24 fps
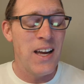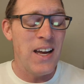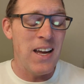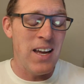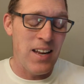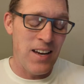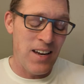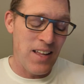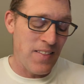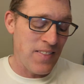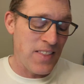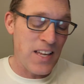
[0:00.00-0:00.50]

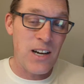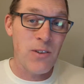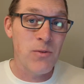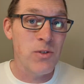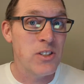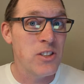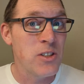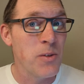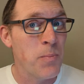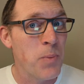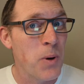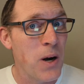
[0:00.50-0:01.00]
And that
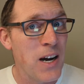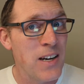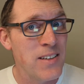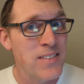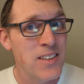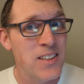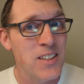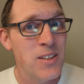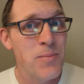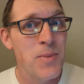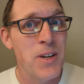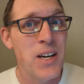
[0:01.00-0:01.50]
was
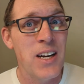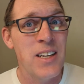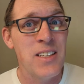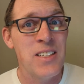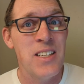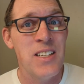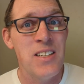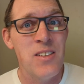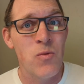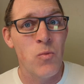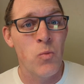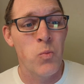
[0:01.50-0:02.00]
surprising to me. I
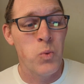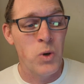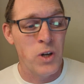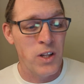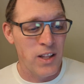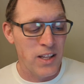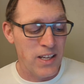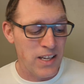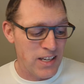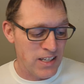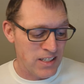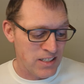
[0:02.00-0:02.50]
didn't
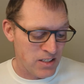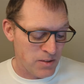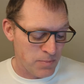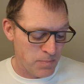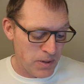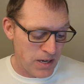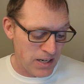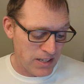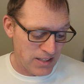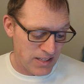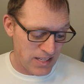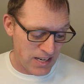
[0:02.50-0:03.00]
really
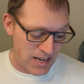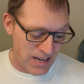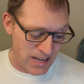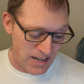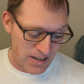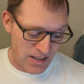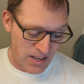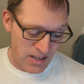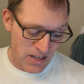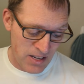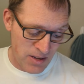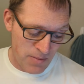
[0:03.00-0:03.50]
expect
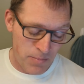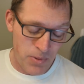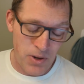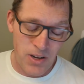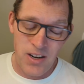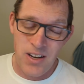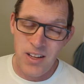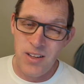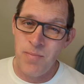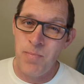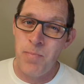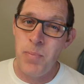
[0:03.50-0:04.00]
that.
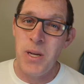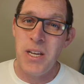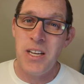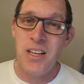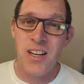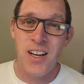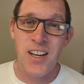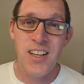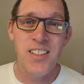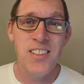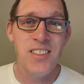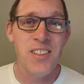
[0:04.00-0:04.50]
But
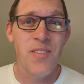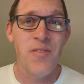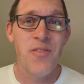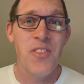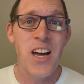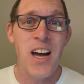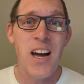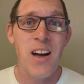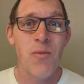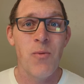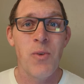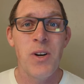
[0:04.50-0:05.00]
because of
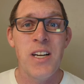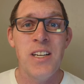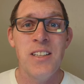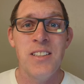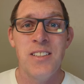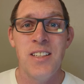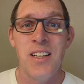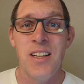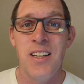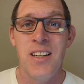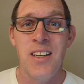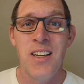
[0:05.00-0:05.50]
that
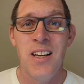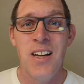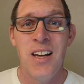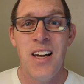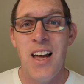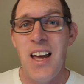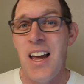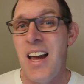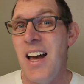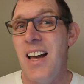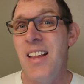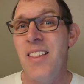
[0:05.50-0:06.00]
reason,
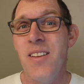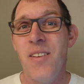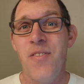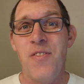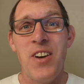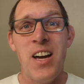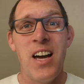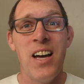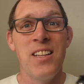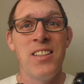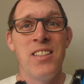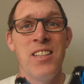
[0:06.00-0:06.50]
and the
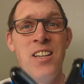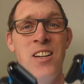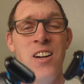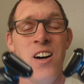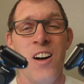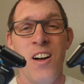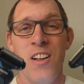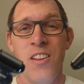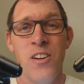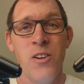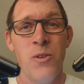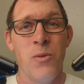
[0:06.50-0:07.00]
fact that
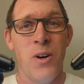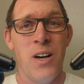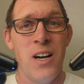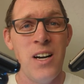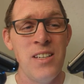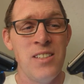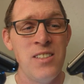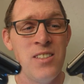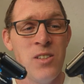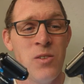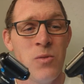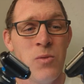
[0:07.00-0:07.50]

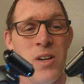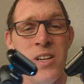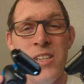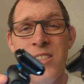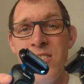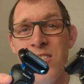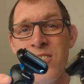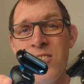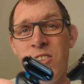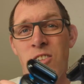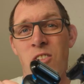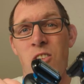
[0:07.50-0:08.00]
otherwise the
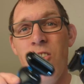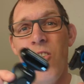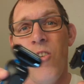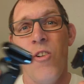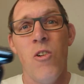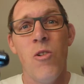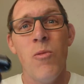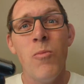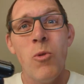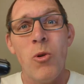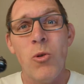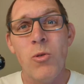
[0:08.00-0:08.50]
razors are
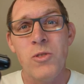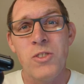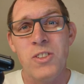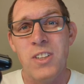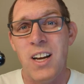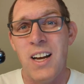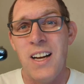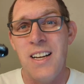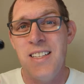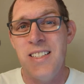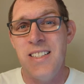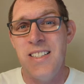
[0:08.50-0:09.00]
almost
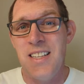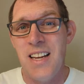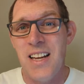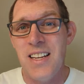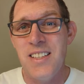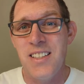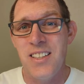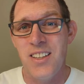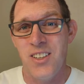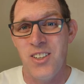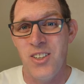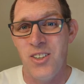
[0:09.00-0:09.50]

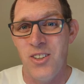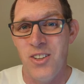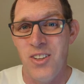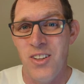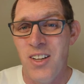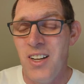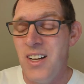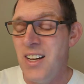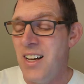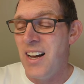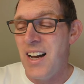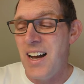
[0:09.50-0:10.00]

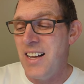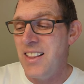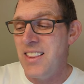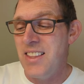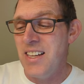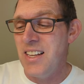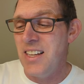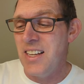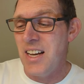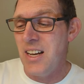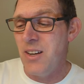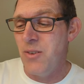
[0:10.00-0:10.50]
identical, I
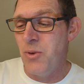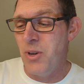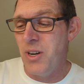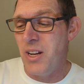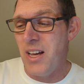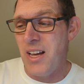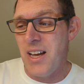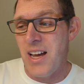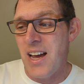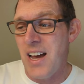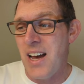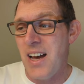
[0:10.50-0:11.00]
think I
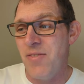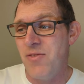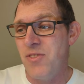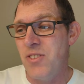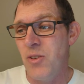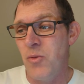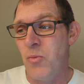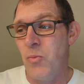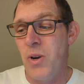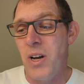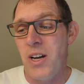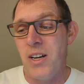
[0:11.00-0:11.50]
would have
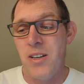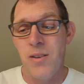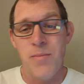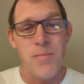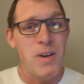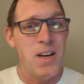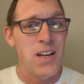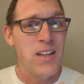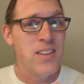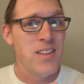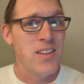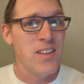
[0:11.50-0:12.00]
to
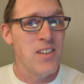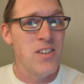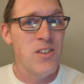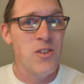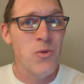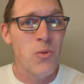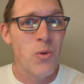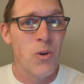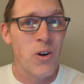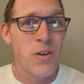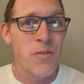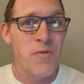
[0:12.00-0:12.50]
recommend the
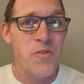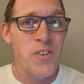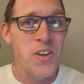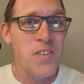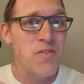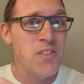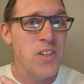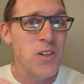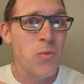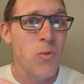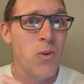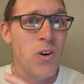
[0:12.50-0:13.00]
newer
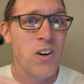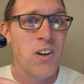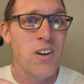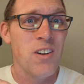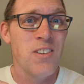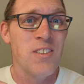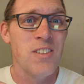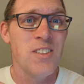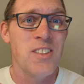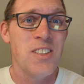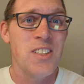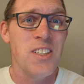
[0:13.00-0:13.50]

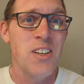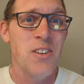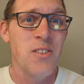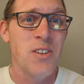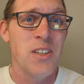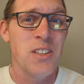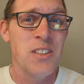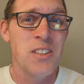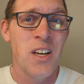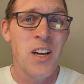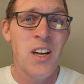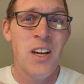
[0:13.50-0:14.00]
5100
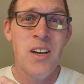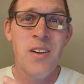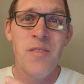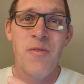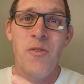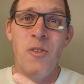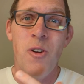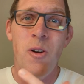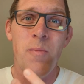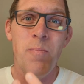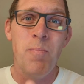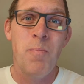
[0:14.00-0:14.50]
series
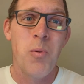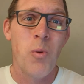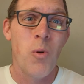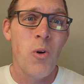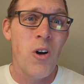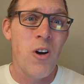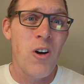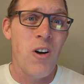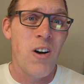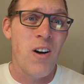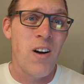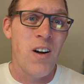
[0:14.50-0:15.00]
from
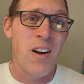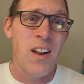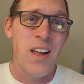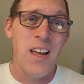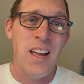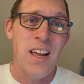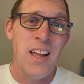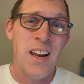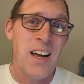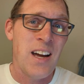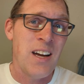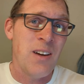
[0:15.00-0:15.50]
Braun,
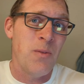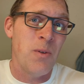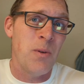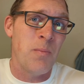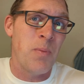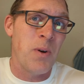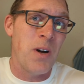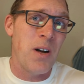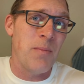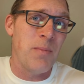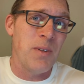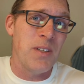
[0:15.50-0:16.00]
and I
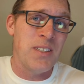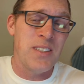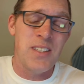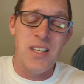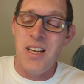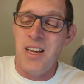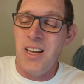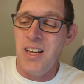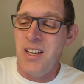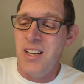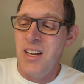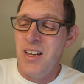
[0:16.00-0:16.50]
would probably
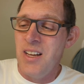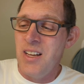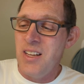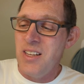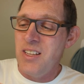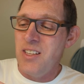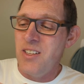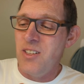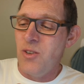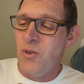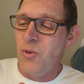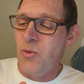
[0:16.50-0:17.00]
say,
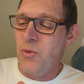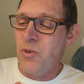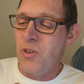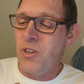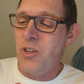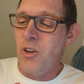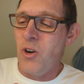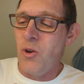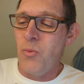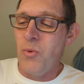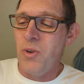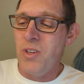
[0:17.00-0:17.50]
you know,
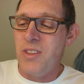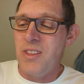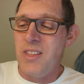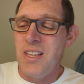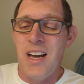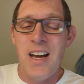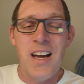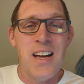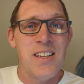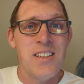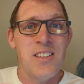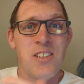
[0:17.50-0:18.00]
go with
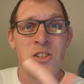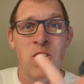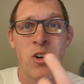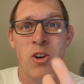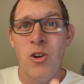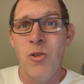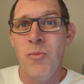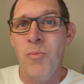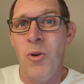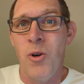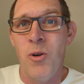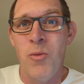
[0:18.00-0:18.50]
that
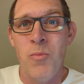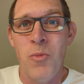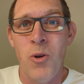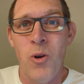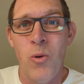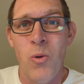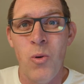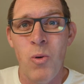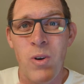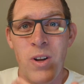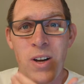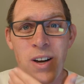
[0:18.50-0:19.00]
turbo
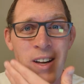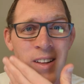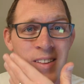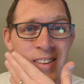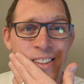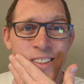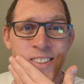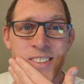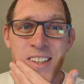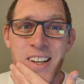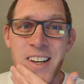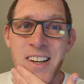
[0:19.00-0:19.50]
mode on
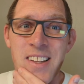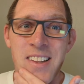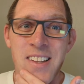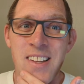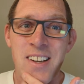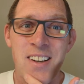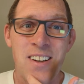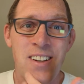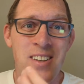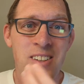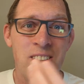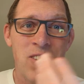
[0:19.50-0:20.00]
the side
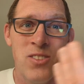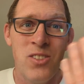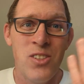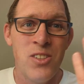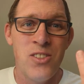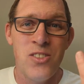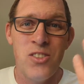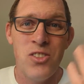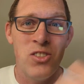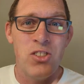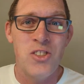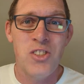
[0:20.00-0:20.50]
there, and you'll
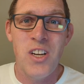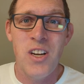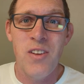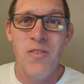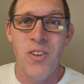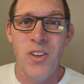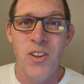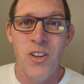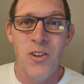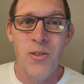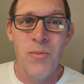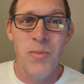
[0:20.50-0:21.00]
just shave
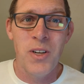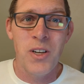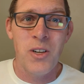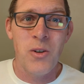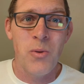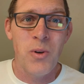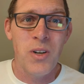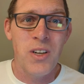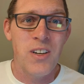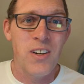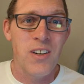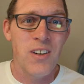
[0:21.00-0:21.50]
a little bit
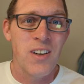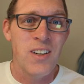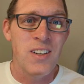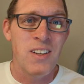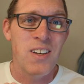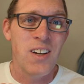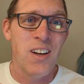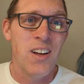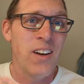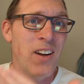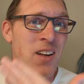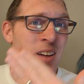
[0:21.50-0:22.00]
quicker and
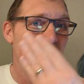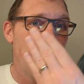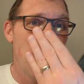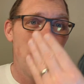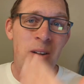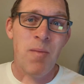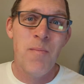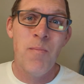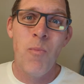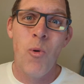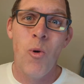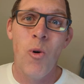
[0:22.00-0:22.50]
cut
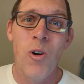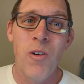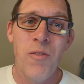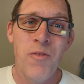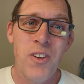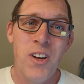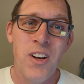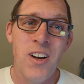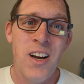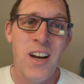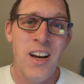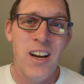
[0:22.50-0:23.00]
more of
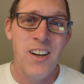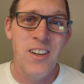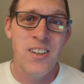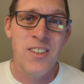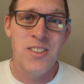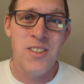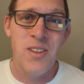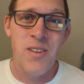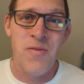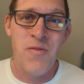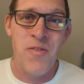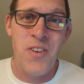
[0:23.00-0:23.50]
your
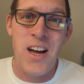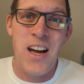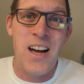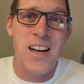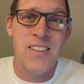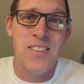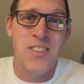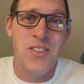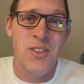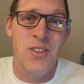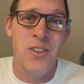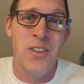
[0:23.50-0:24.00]
hairs
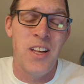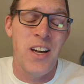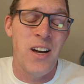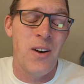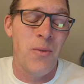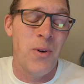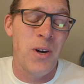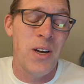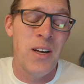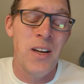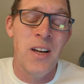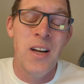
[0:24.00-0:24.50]
faster
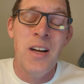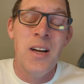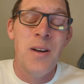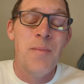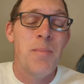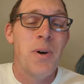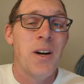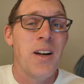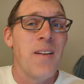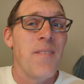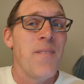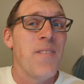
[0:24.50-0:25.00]
that way.
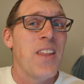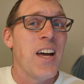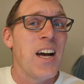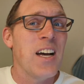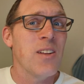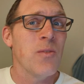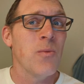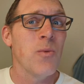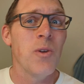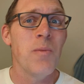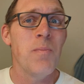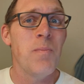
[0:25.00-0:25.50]
But
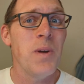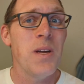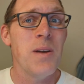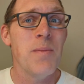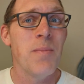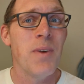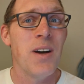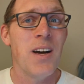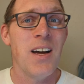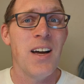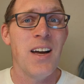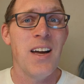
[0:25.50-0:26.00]
that would be
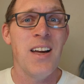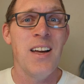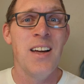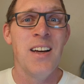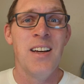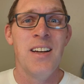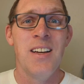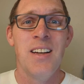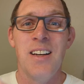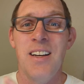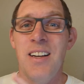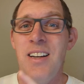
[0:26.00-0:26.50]
my
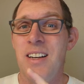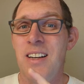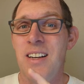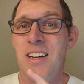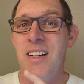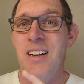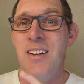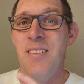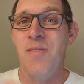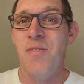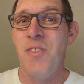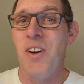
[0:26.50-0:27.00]

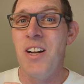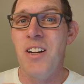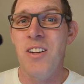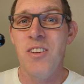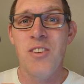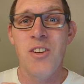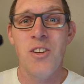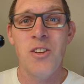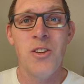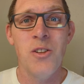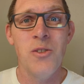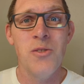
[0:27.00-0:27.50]
final
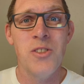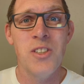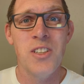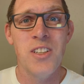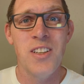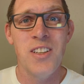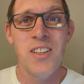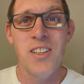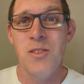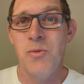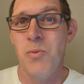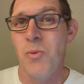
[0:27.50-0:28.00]
conclusion
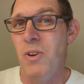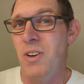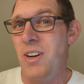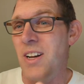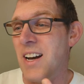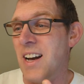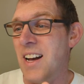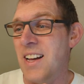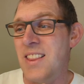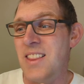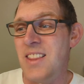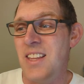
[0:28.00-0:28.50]
on this
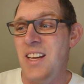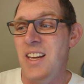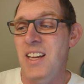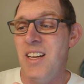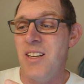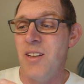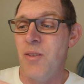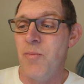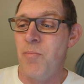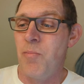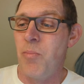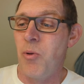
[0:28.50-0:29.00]
one. I
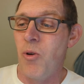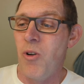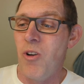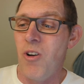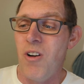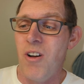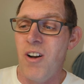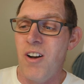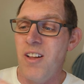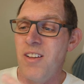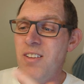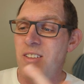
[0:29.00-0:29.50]
think
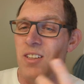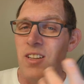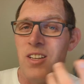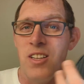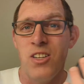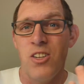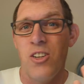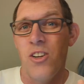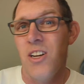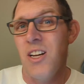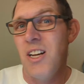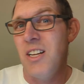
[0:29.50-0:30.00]
Braun did
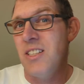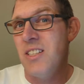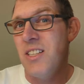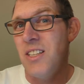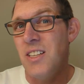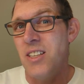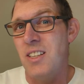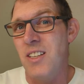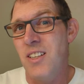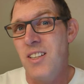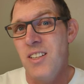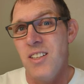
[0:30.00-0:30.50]
a good
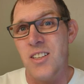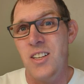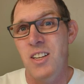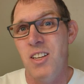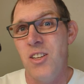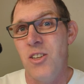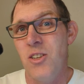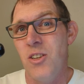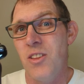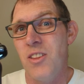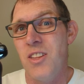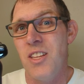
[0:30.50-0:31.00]
idea and did
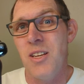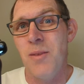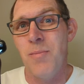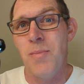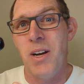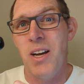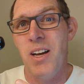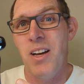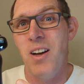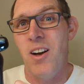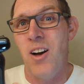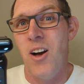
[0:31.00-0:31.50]
a good thing
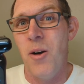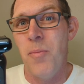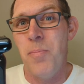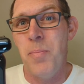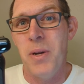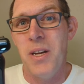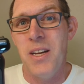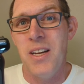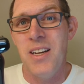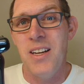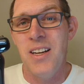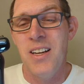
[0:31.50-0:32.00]
by
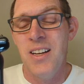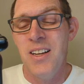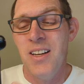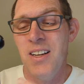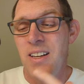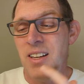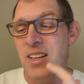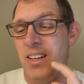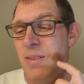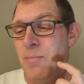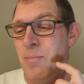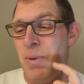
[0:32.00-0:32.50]

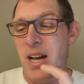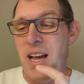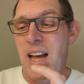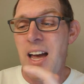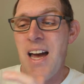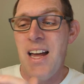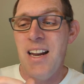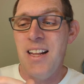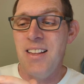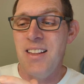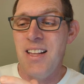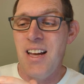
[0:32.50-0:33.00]

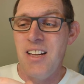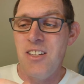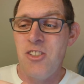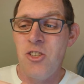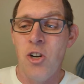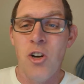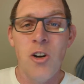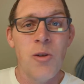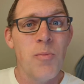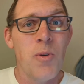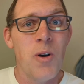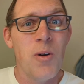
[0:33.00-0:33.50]
adding that
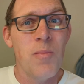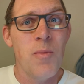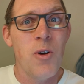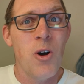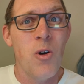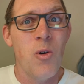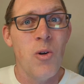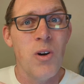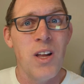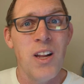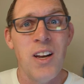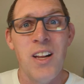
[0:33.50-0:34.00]
turbo
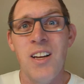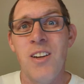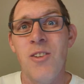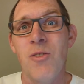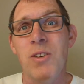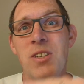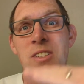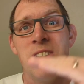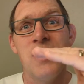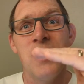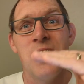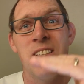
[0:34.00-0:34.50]
mode and
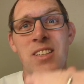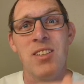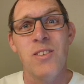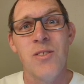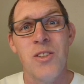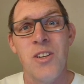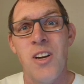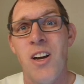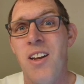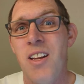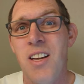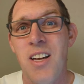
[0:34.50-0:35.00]
increasing
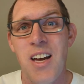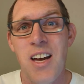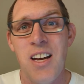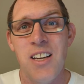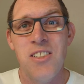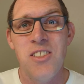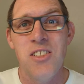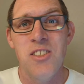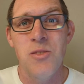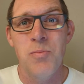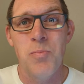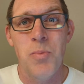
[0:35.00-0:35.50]
those cutting
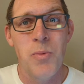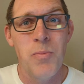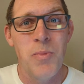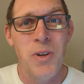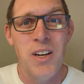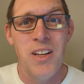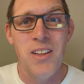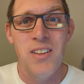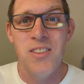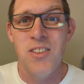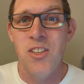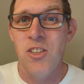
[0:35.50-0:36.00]
actions per
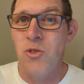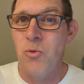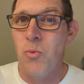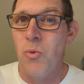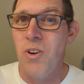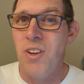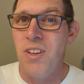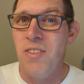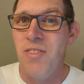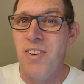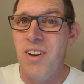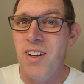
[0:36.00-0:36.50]
minute to
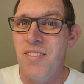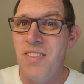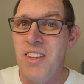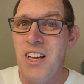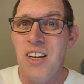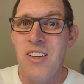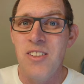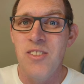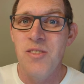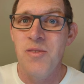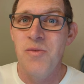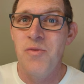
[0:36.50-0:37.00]

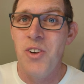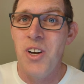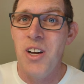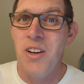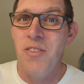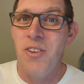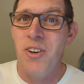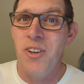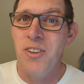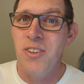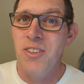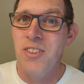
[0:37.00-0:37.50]

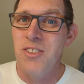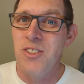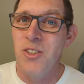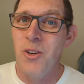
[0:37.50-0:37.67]
25,500.